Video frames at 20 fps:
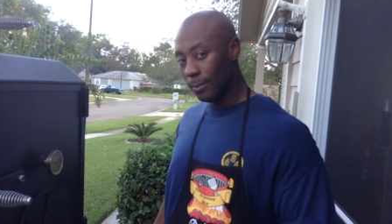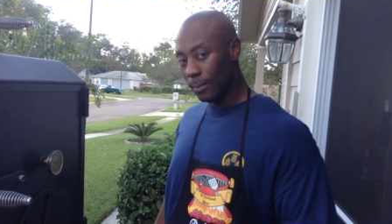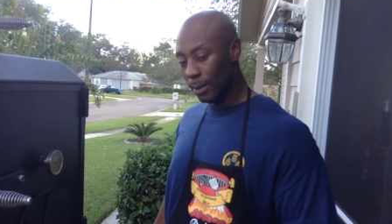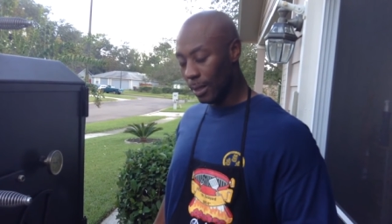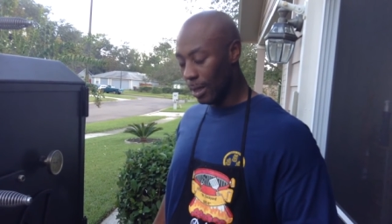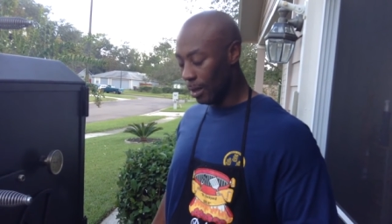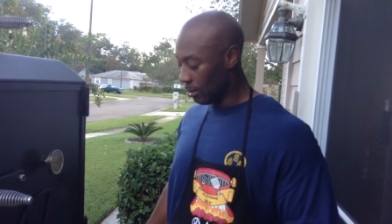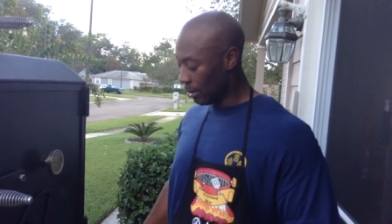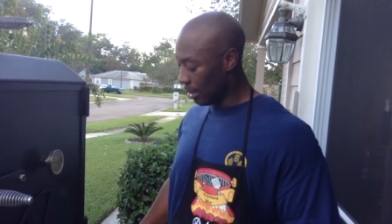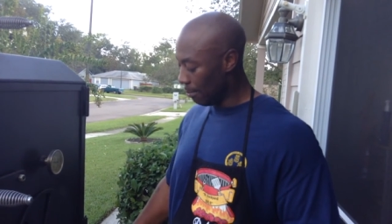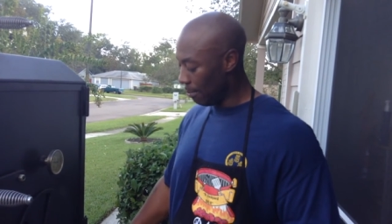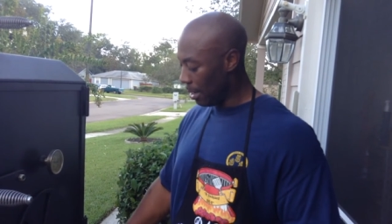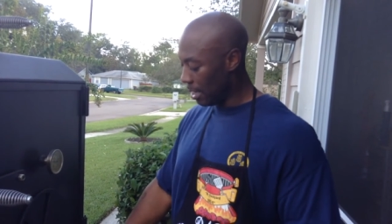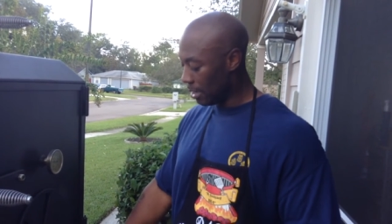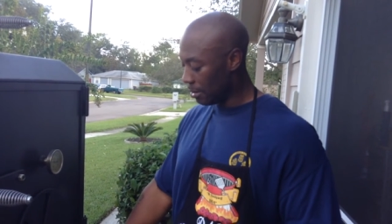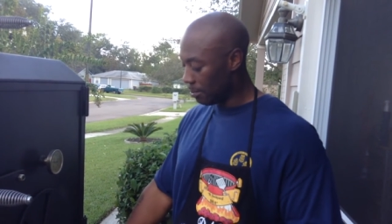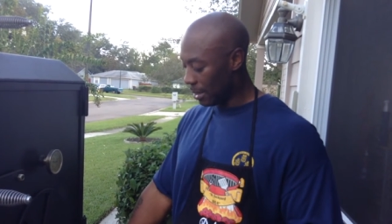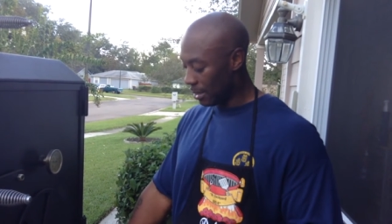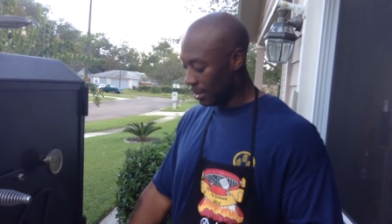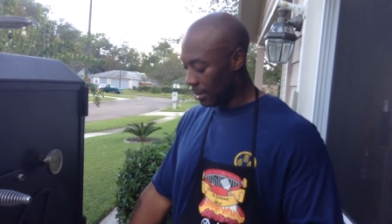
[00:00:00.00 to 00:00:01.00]
As long as I
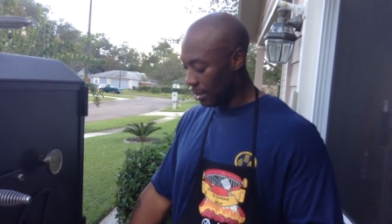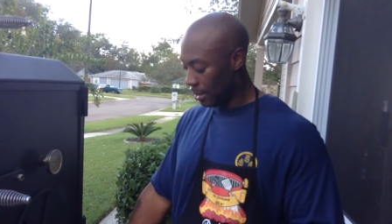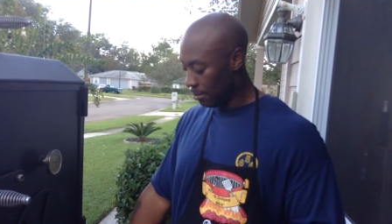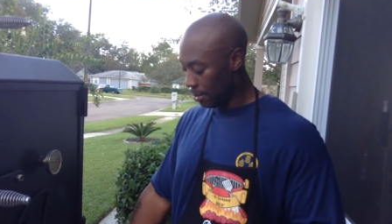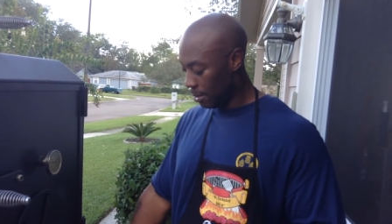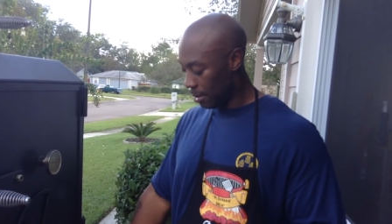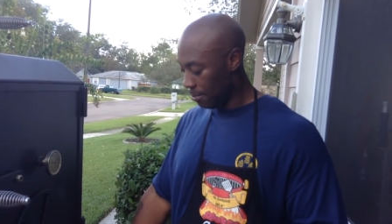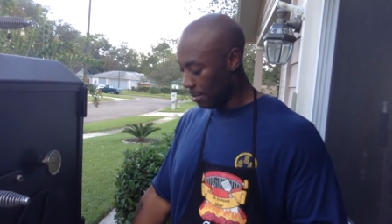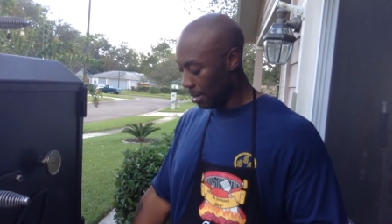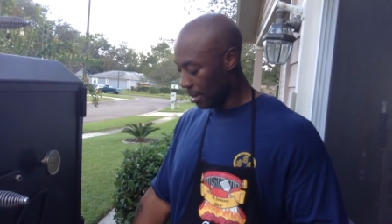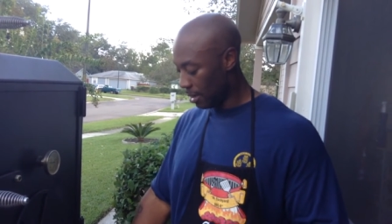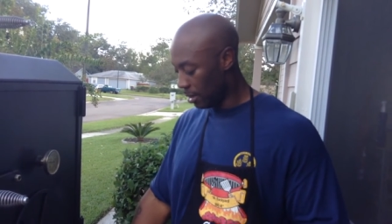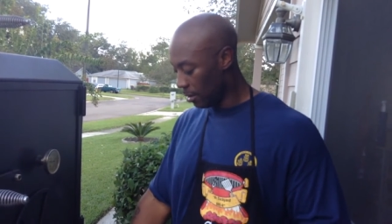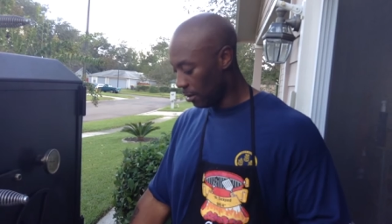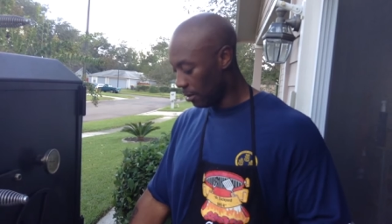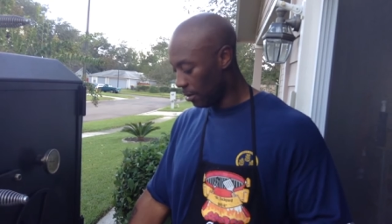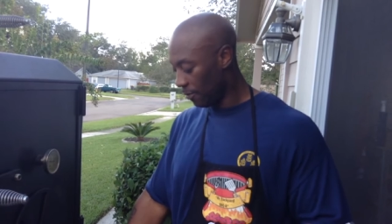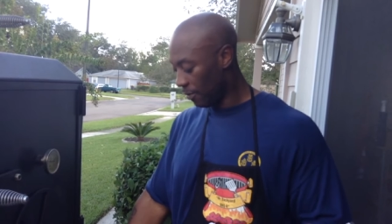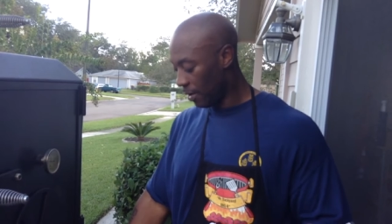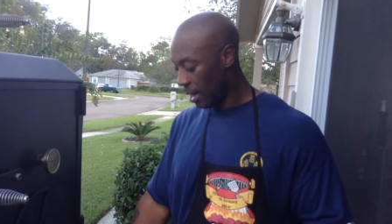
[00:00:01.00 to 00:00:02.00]
manage my temps and my
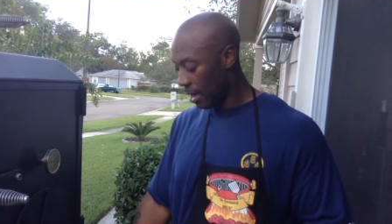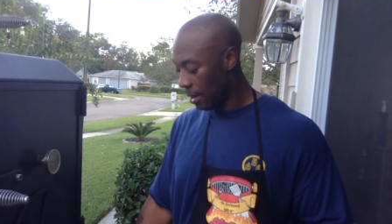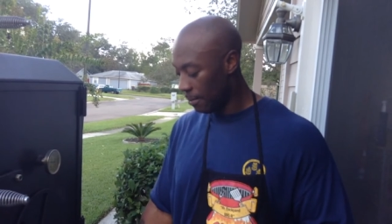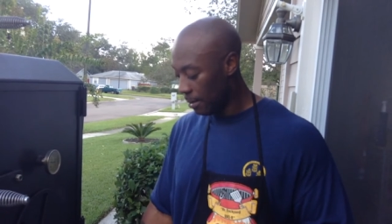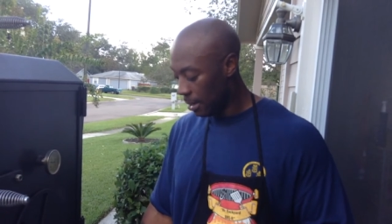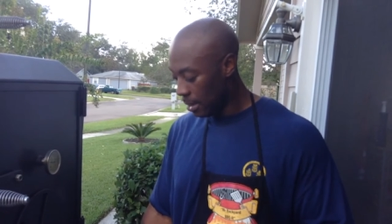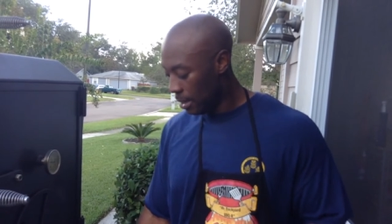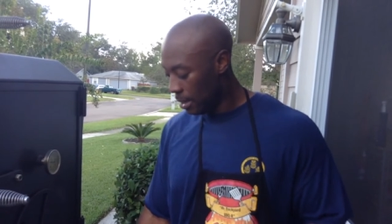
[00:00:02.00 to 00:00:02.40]
Shirley Fab.